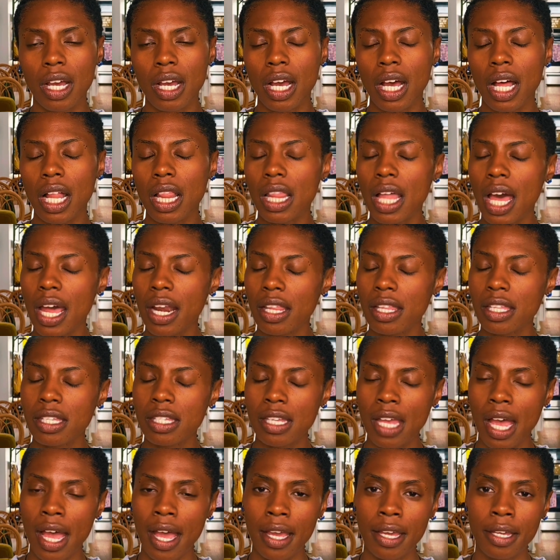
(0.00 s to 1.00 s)
A lot of the
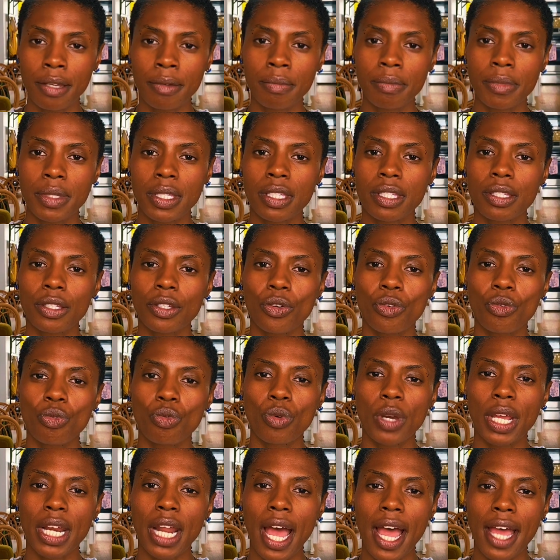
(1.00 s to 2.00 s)
times
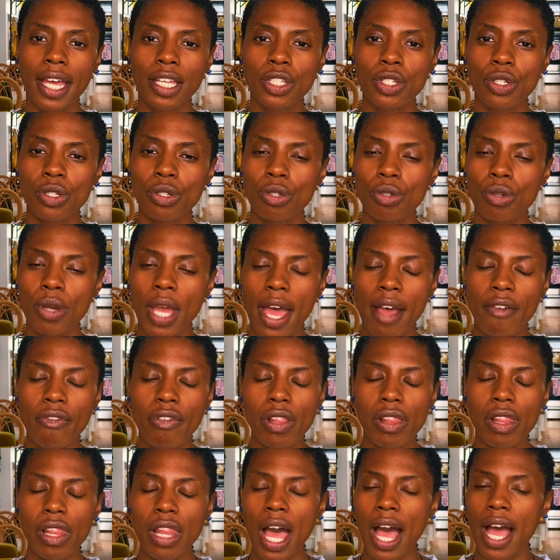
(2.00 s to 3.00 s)
when I do have a
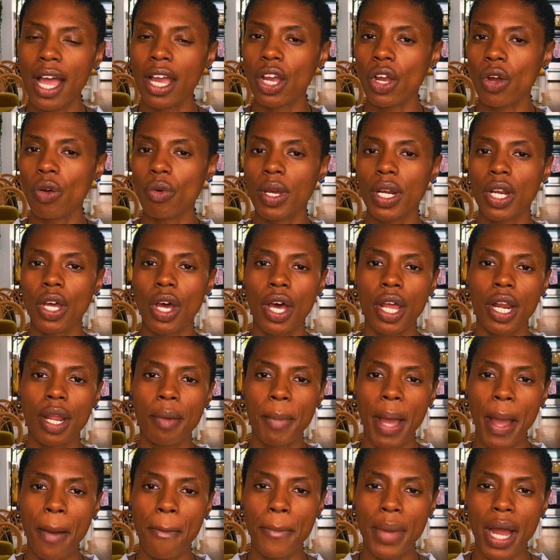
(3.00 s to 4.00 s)
lot going on in
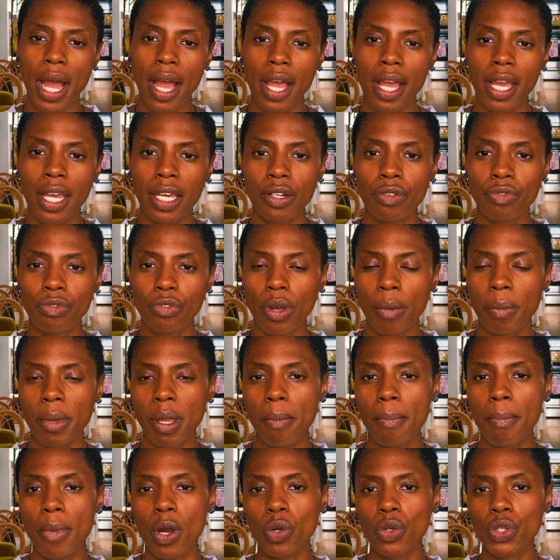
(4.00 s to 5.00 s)
my mind from
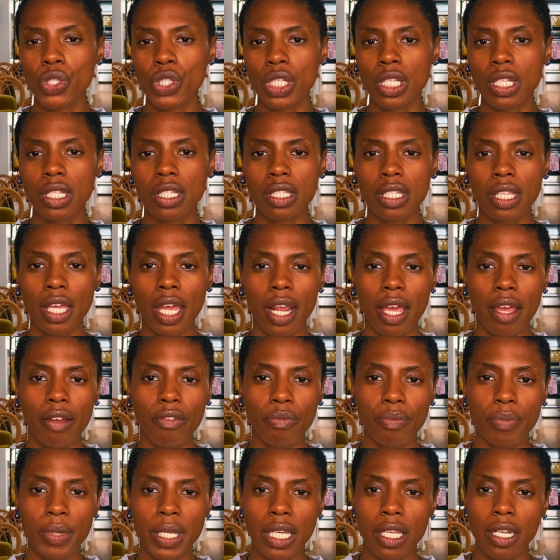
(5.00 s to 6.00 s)
emotions that
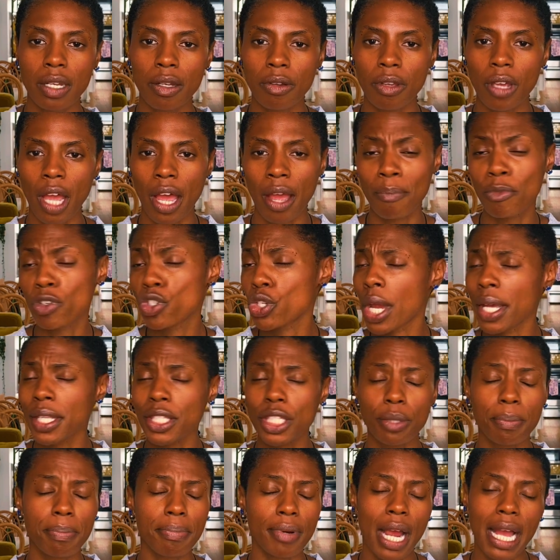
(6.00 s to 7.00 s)
I'm trying
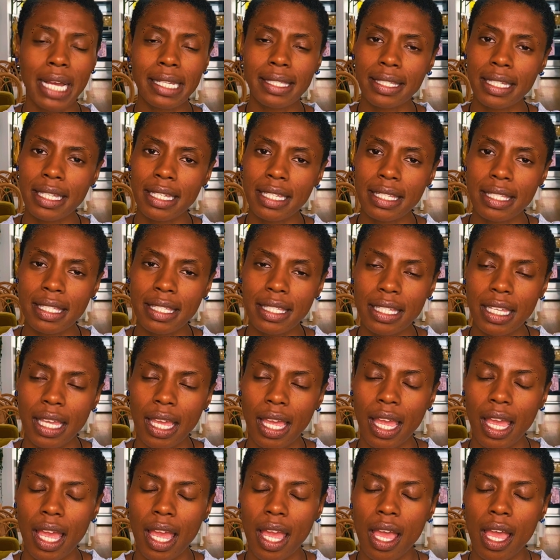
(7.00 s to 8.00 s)
to process,
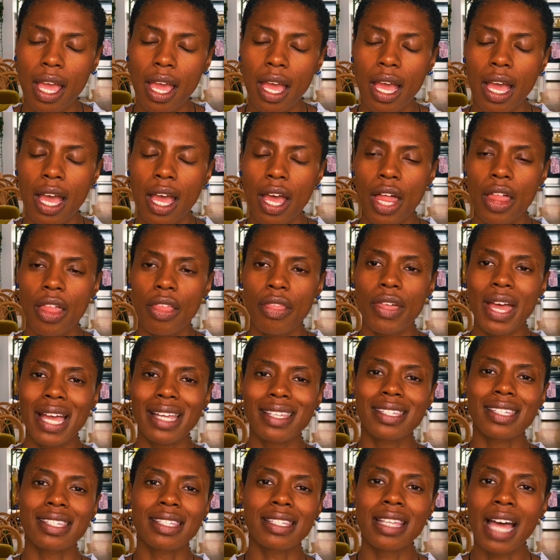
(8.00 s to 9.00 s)
that
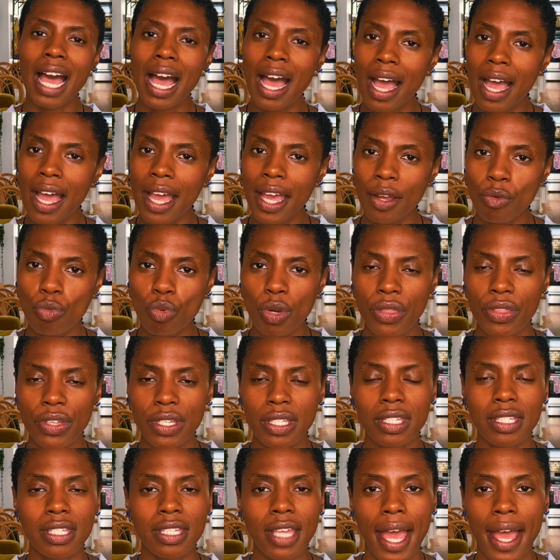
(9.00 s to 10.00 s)
sigh with a
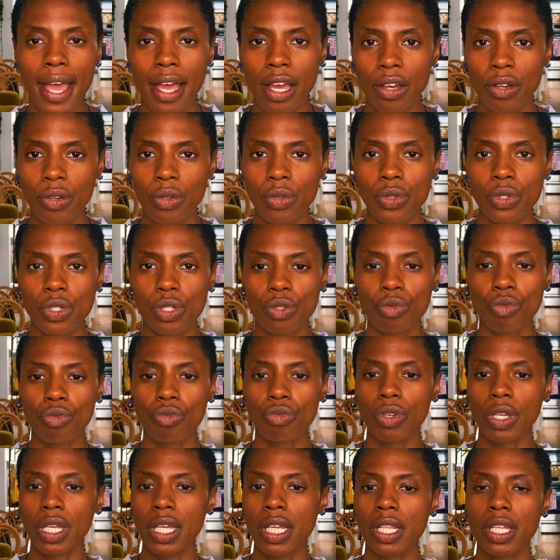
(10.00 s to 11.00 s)
sound
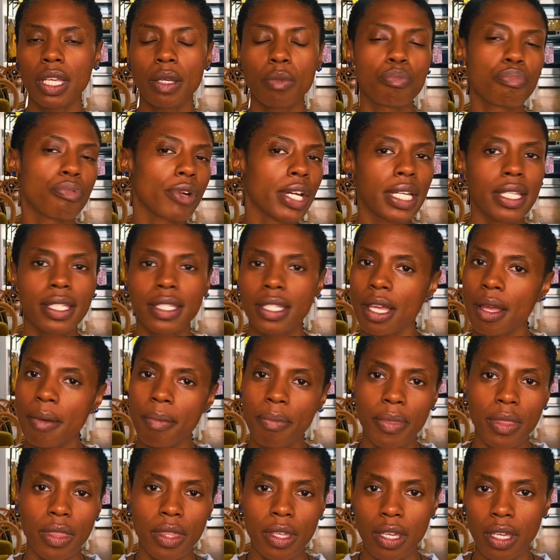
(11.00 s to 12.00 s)
really breaks up
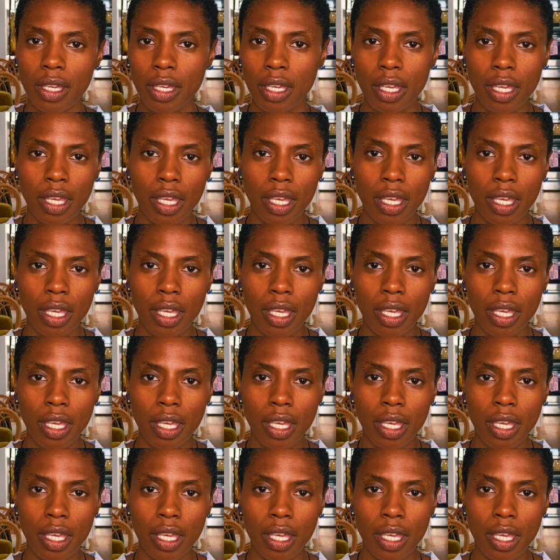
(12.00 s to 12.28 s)
the